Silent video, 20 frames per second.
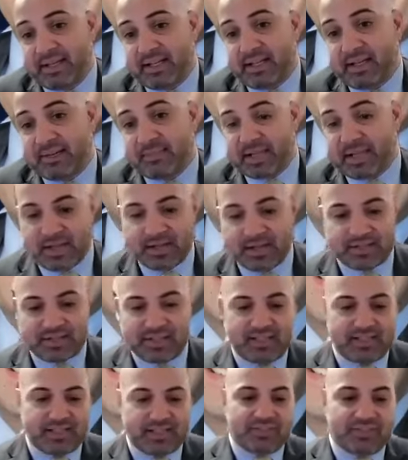because
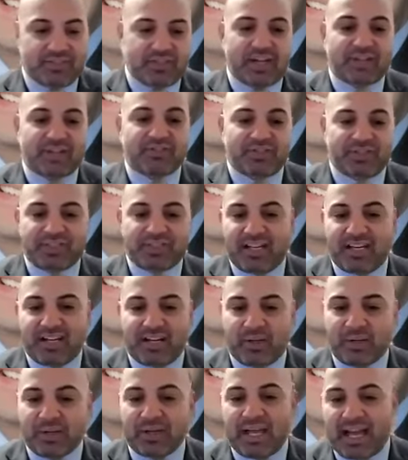the judge is going to
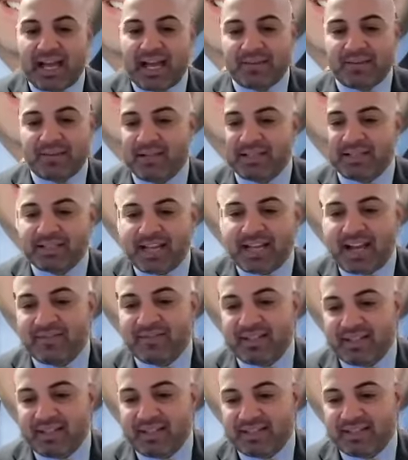look at a piece of
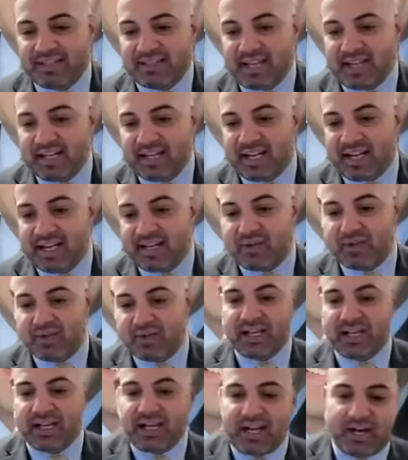evidence, and you're
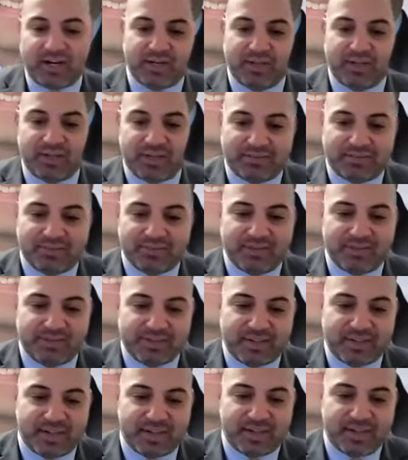going to argue the Fifth
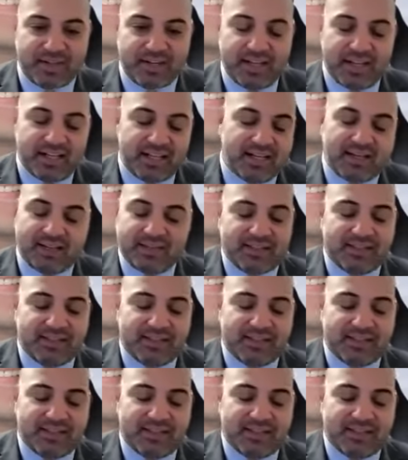Circuit, the